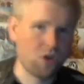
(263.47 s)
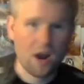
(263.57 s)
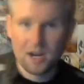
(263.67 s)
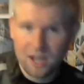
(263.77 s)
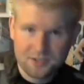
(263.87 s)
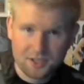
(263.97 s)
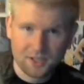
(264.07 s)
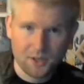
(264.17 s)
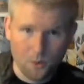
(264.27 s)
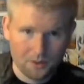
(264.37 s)

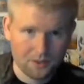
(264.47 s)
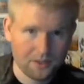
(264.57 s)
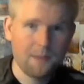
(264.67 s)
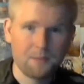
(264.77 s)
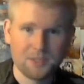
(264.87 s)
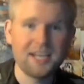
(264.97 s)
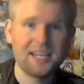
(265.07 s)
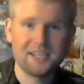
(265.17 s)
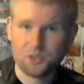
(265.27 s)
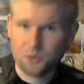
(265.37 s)
chronologically ordered,
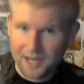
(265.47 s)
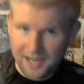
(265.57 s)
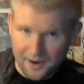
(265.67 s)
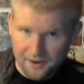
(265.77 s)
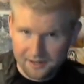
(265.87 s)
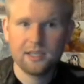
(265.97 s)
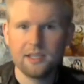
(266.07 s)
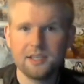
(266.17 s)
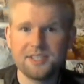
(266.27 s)
presenting a straight narrative.